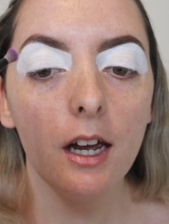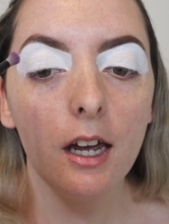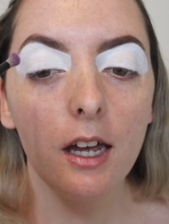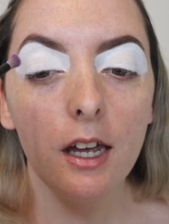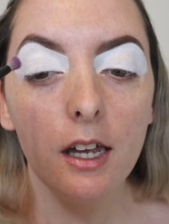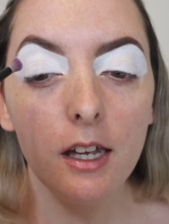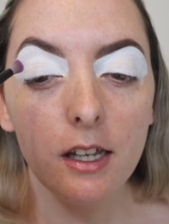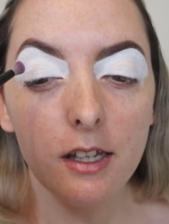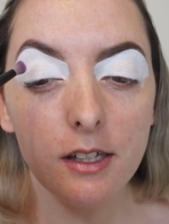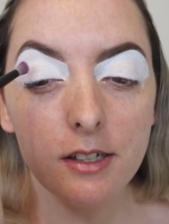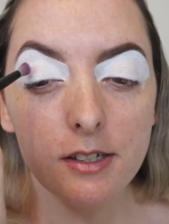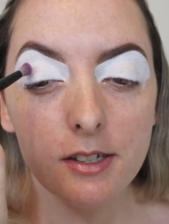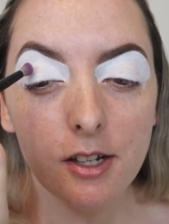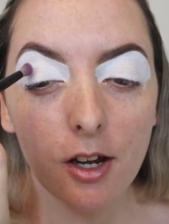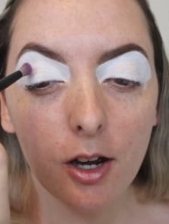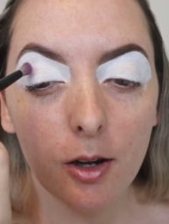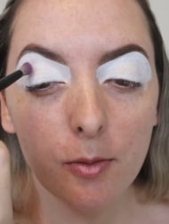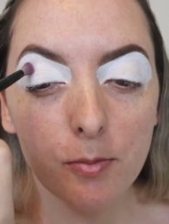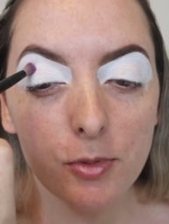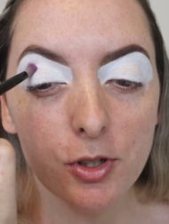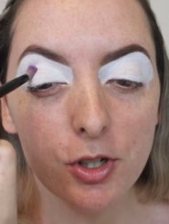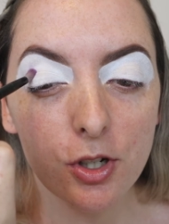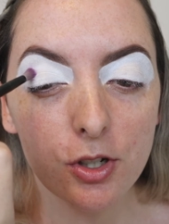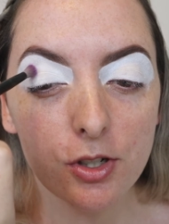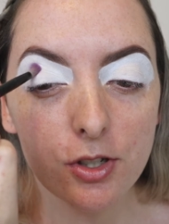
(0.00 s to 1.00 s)
And
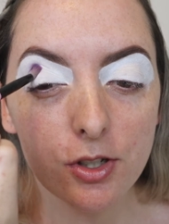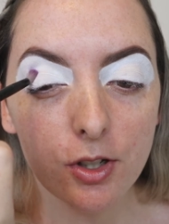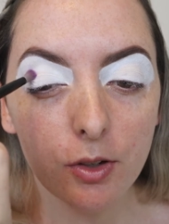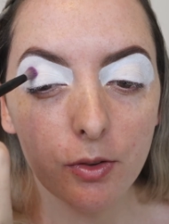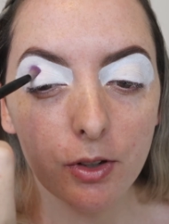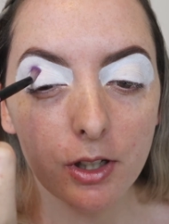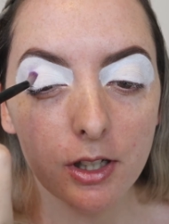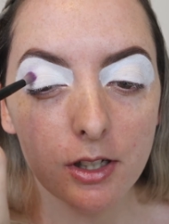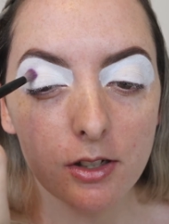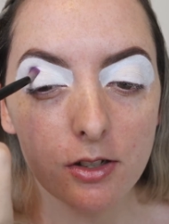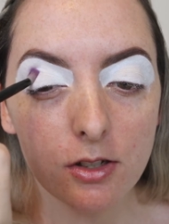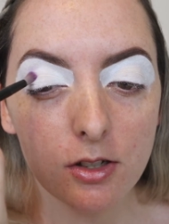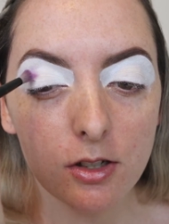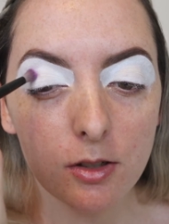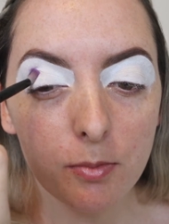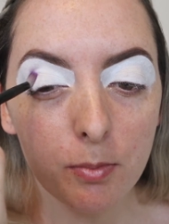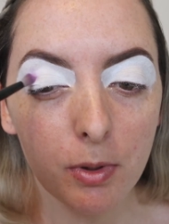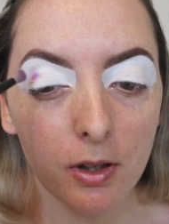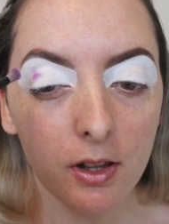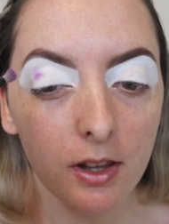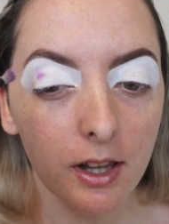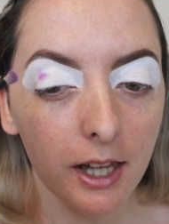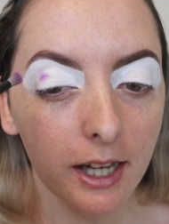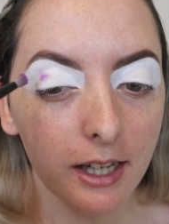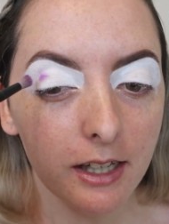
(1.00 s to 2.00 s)
I'm just going to
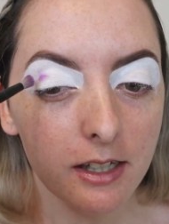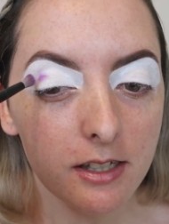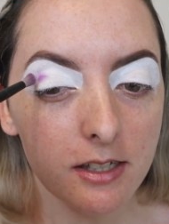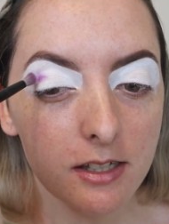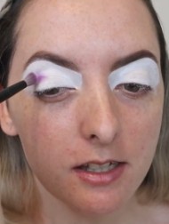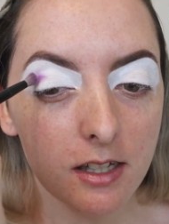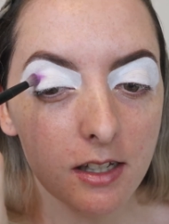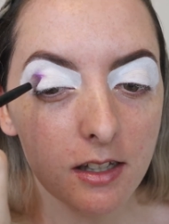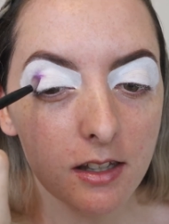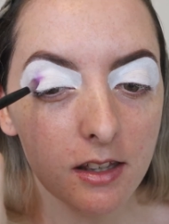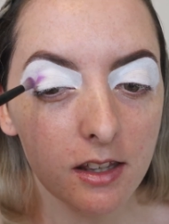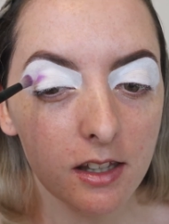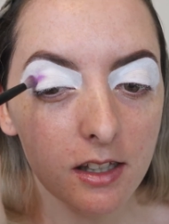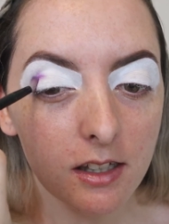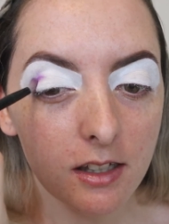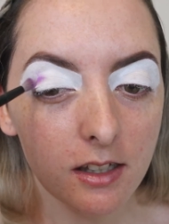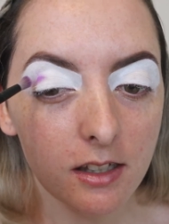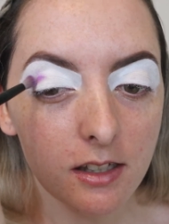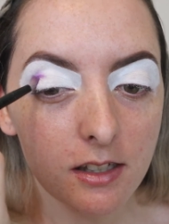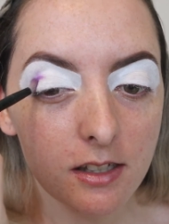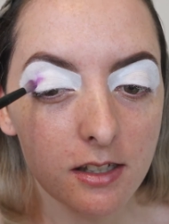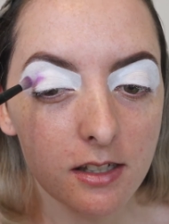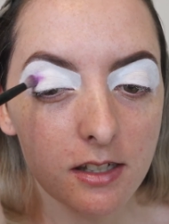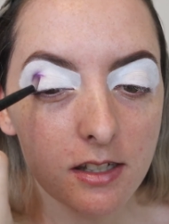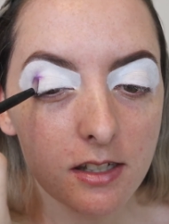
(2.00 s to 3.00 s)
place
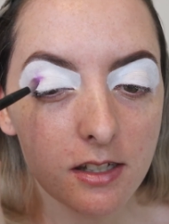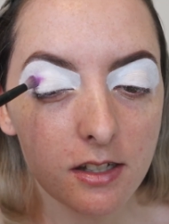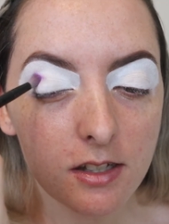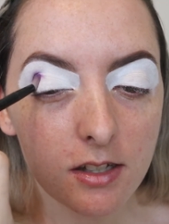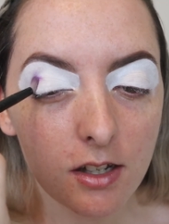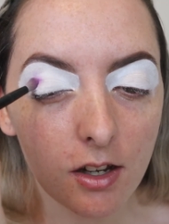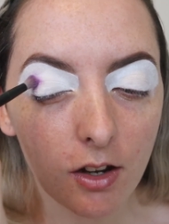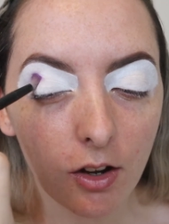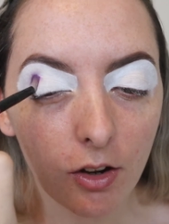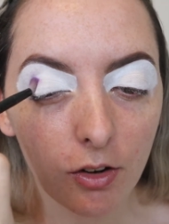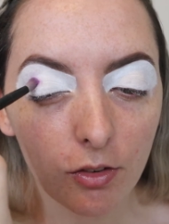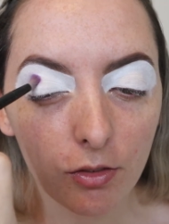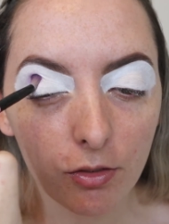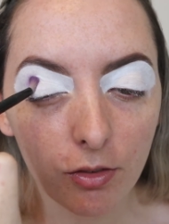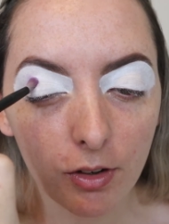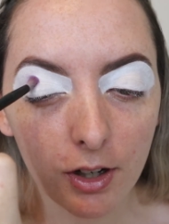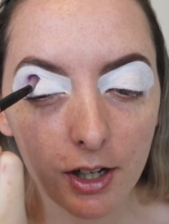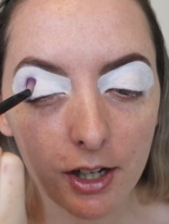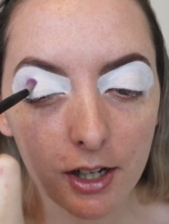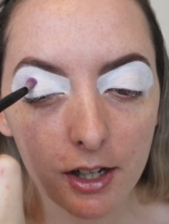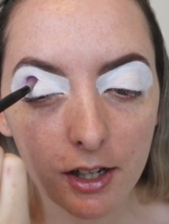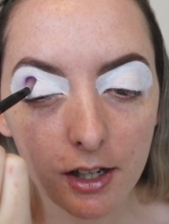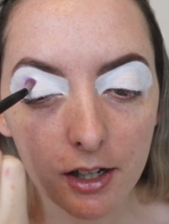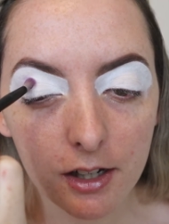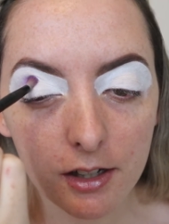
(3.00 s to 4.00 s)
this
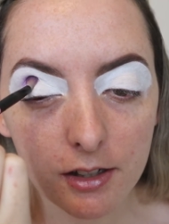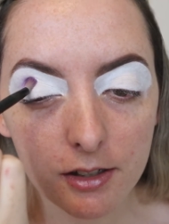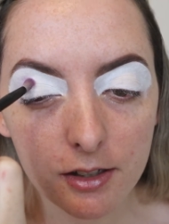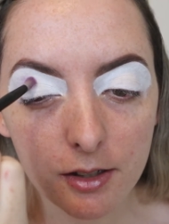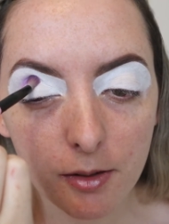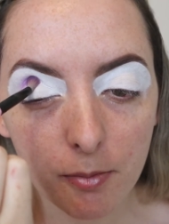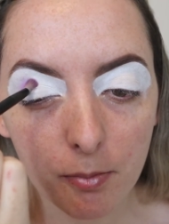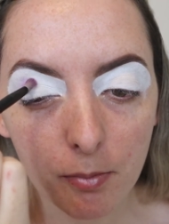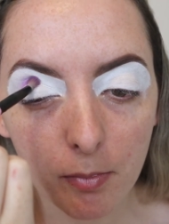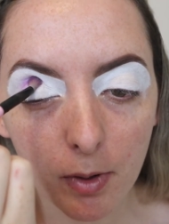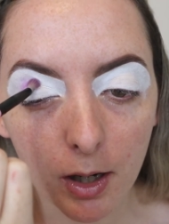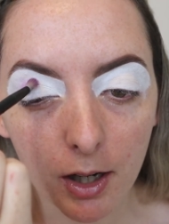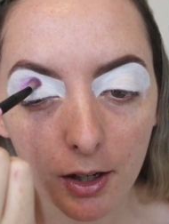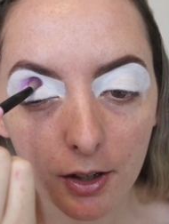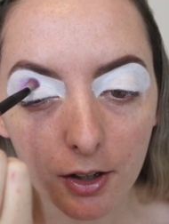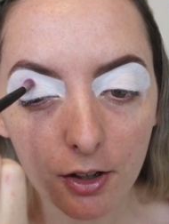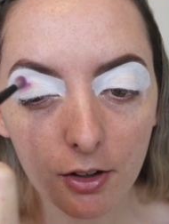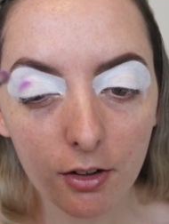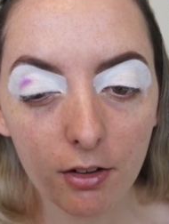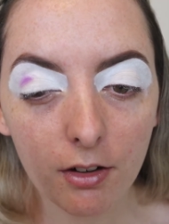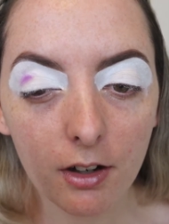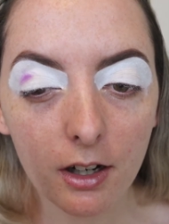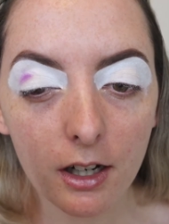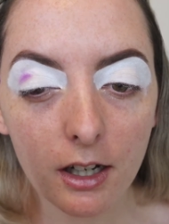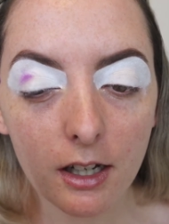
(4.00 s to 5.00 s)
around my
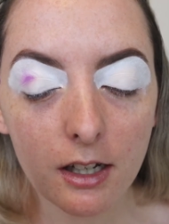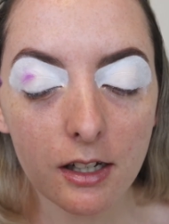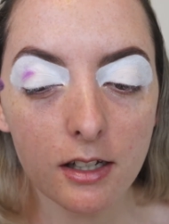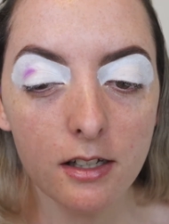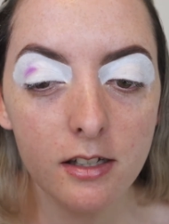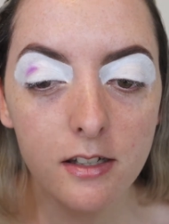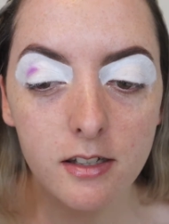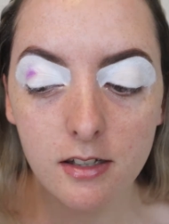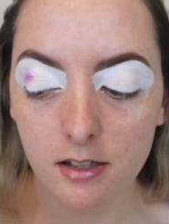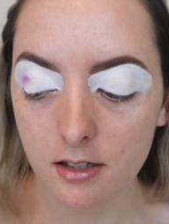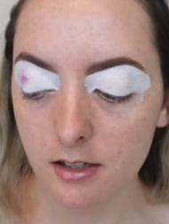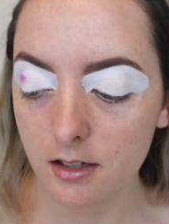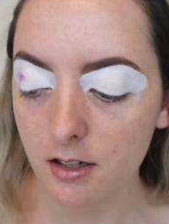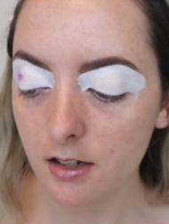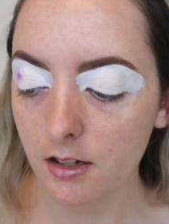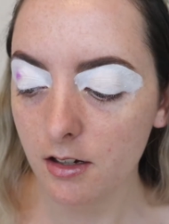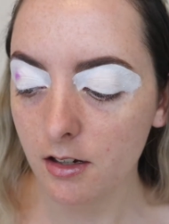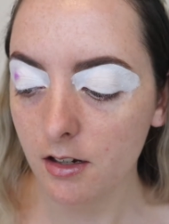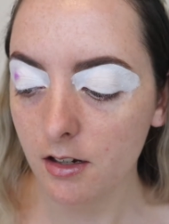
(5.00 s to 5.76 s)
crease.